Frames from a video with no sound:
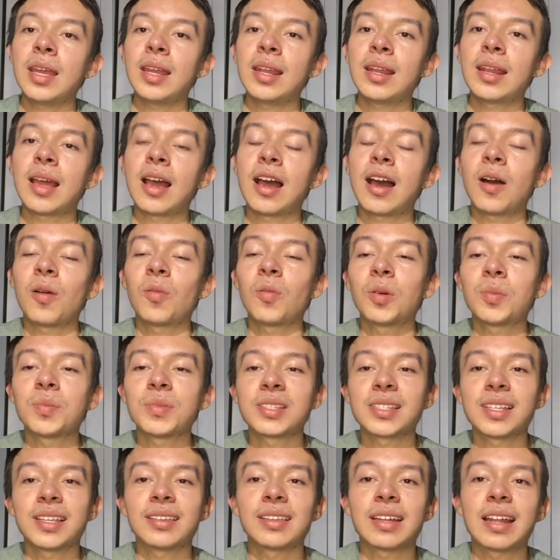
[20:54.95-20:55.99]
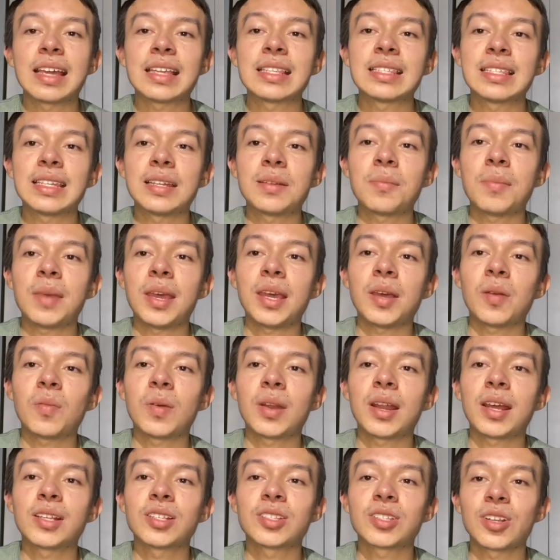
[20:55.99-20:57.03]
Now, one mistake that I did make when
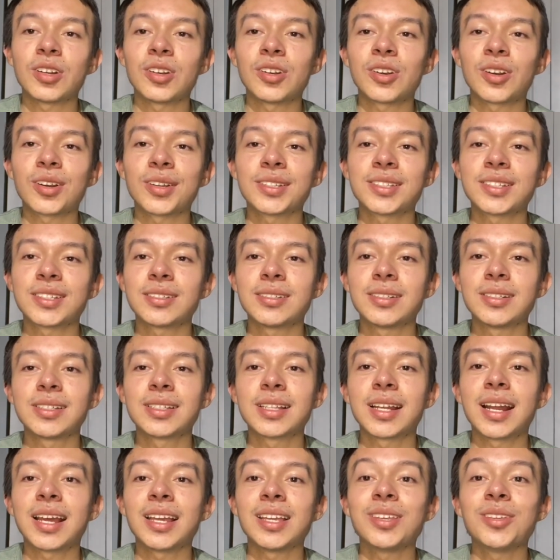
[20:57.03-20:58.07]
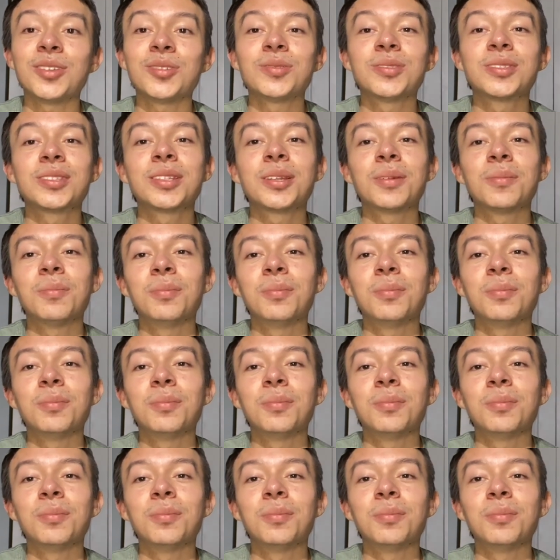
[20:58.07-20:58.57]
I started architecture is that I used